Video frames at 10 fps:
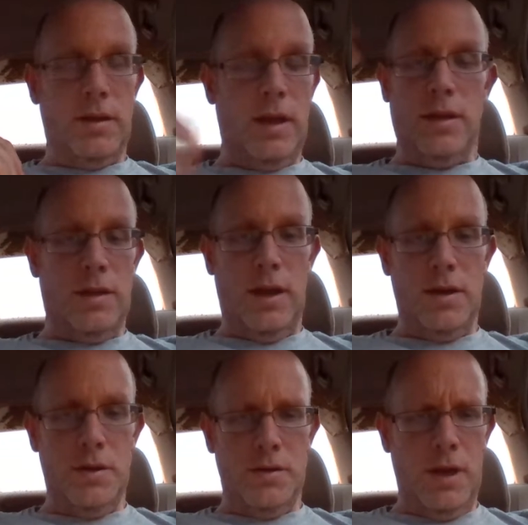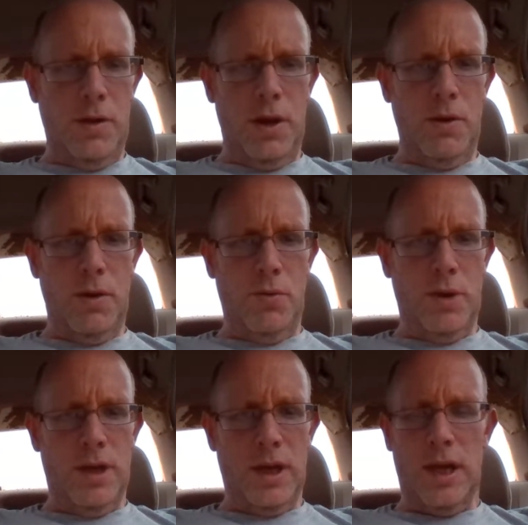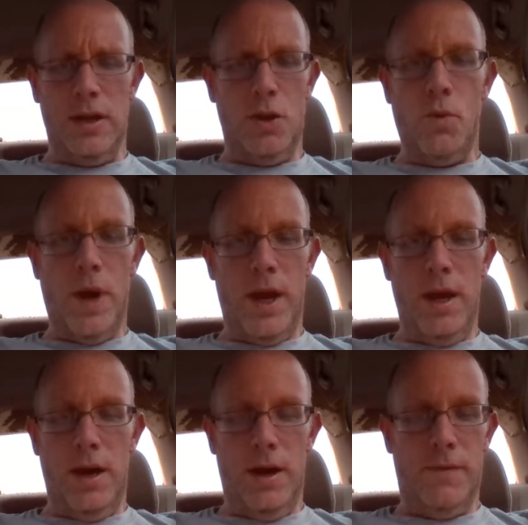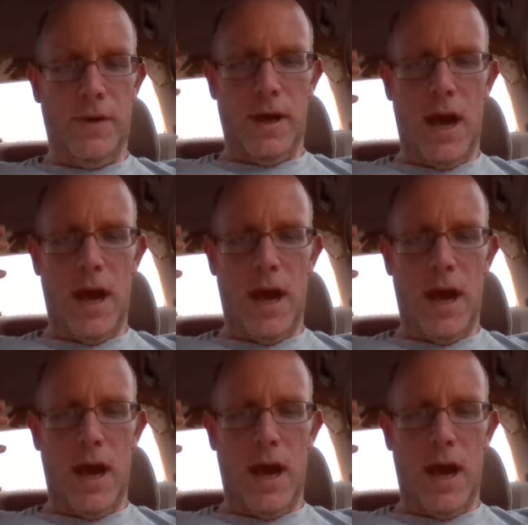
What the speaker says: it would get in the way of